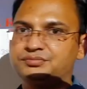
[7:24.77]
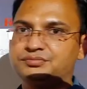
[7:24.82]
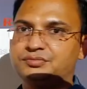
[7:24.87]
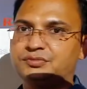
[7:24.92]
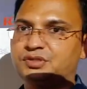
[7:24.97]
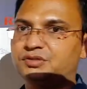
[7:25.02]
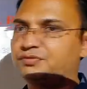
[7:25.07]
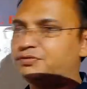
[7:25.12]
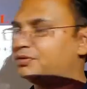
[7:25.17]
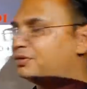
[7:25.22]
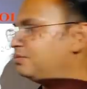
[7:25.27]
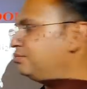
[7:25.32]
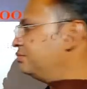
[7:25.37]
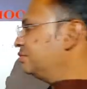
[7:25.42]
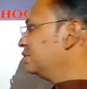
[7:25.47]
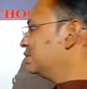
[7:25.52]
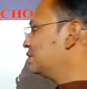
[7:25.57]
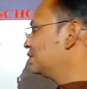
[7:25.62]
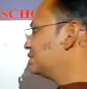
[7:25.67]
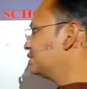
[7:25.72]
from
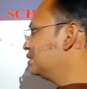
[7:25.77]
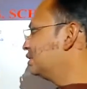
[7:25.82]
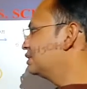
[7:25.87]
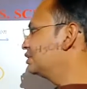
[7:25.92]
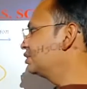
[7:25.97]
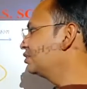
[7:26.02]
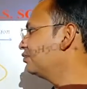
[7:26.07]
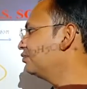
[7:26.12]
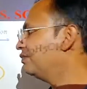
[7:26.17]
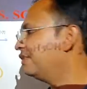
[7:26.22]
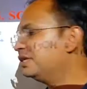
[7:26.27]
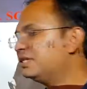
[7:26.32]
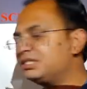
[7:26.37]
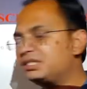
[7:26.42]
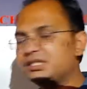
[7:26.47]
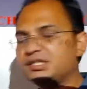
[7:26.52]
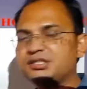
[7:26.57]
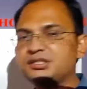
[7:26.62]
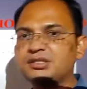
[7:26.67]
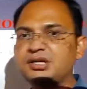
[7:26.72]

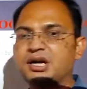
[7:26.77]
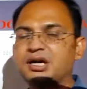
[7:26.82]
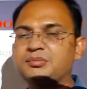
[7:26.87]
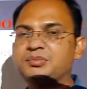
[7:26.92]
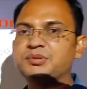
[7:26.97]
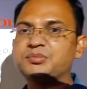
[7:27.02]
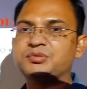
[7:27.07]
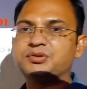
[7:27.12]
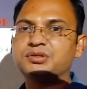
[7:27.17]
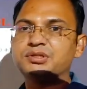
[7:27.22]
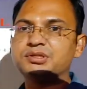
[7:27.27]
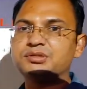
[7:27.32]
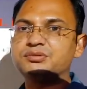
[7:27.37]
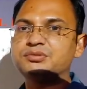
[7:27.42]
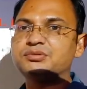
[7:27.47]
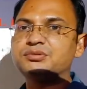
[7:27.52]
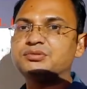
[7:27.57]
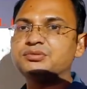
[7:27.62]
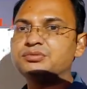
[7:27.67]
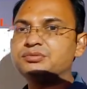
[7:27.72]
6 carbon
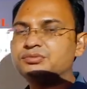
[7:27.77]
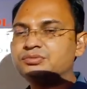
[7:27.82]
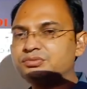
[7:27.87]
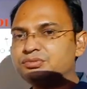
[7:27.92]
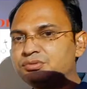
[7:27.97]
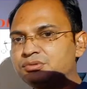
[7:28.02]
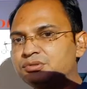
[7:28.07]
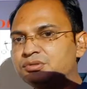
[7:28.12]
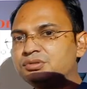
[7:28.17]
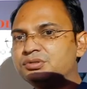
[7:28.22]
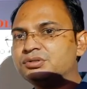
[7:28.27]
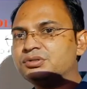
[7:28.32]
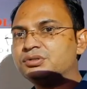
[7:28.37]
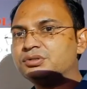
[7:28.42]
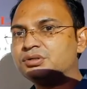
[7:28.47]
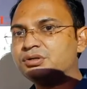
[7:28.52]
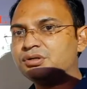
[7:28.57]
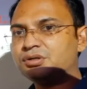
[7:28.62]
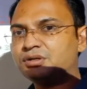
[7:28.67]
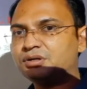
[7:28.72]
molecule to
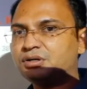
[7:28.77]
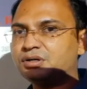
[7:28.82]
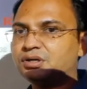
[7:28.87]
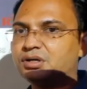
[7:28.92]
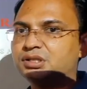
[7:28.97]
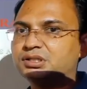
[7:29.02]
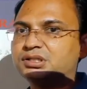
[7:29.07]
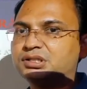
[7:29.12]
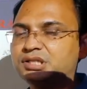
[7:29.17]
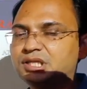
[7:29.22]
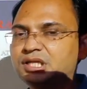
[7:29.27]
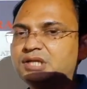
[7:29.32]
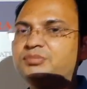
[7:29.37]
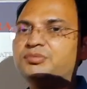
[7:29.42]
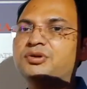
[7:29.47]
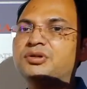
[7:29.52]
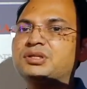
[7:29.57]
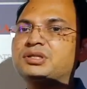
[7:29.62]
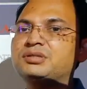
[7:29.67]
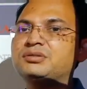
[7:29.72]

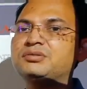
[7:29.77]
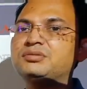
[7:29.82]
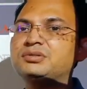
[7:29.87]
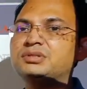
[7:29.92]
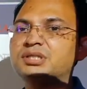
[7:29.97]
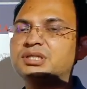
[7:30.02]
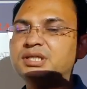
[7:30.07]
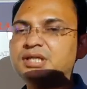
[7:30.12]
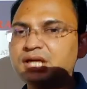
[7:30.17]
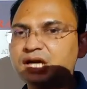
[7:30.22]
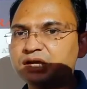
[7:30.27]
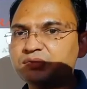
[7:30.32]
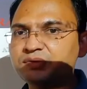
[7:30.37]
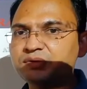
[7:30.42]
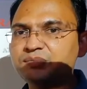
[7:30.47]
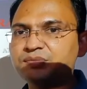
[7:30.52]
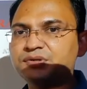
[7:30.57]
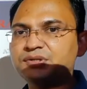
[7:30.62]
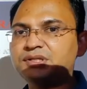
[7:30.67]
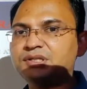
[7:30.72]
3
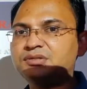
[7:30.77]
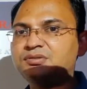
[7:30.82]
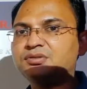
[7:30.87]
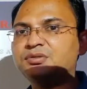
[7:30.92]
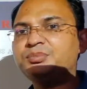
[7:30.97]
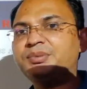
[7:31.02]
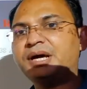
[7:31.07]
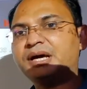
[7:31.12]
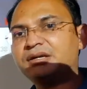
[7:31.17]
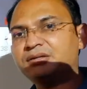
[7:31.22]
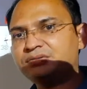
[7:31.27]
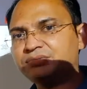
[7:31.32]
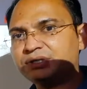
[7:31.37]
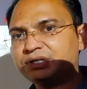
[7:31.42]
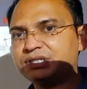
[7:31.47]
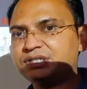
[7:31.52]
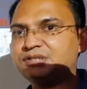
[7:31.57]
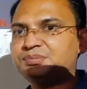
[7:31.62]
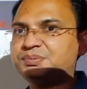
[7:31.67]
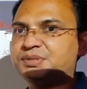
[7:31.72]
carbon molecule
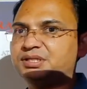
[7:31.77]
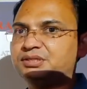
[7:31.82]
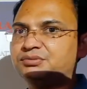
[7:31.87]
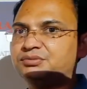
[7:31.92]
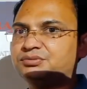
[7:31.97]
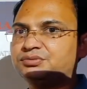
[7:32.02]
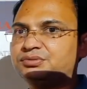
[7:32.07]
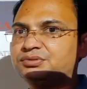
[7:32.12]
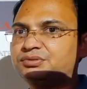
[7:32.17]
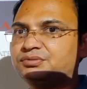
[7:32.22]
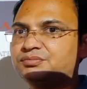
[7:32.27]
pyruvate is produced.